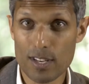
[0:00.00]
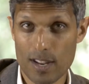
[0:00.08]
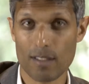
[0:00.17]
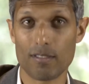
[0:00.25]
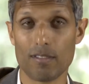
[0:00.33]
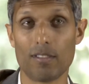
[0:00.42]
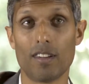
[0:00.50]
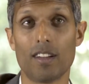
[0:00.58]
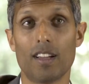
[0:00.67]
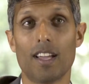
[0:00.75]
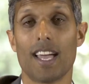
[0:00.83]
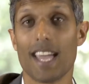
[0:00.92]
to note
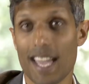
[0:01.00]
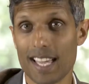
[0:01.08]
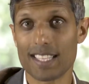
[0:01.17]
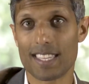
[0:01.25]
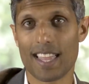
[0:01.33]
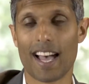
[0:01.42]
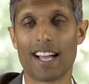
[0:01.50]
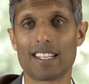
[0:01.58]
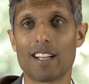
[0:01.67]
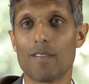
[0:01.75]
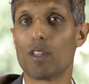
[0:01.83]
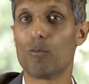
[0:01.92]
is that
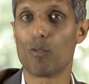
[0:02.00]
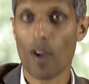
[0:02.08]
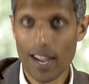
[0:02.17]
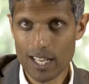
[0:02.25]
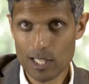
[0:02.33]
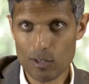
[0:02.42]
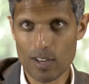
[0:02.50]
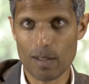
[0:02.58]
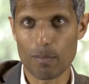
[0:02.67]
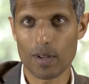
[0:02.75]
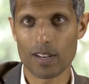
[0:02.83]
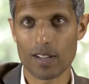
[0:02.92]
the right
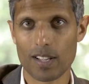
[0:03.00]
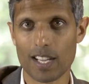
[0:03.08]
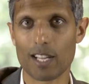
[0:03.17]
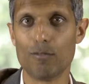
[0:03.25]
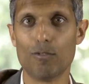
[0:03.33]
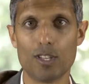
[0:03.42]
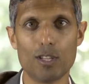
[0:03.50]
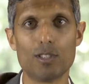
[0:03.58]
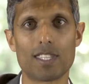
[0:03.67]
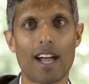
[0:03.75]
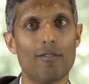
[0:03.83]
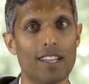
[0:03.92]
treatment can reduce
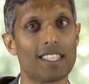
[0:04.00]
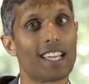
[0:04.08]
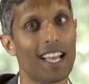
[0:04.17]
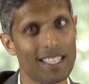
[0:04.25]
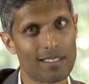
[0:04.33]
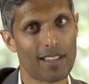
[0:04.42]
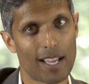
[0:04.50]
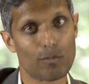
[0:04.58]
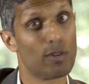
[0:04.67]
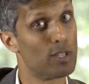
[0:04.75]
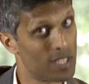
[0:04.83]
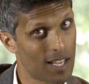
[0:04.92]
that risk, as, as
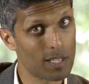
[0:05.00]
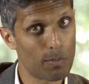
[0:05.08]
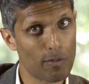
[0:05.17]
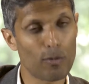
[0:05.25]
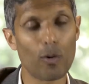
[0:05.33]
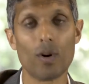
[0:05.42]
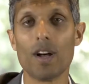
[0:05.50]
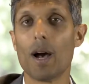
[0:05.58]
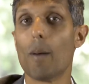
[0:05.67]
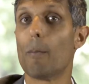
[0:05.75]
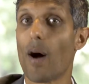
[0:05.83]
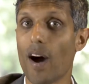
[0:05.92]
we've discussed before,
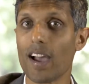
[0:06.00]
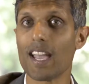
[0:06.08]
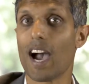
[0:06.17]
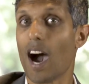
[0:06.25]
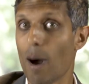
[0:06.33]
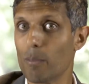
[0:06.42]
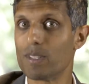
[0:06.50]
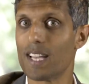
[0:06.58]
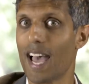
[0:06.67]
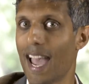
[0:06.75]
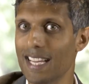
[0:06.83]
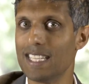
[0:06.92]
by up
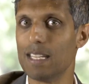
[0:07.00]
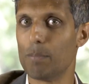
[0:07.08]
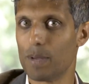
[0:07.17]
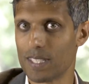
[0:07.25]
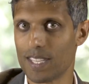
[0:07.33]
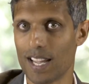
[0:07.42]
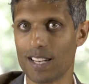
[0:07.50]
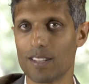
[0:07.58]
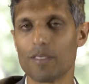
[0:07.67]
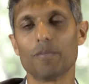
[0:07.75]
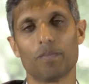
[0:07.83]
to eighty percent.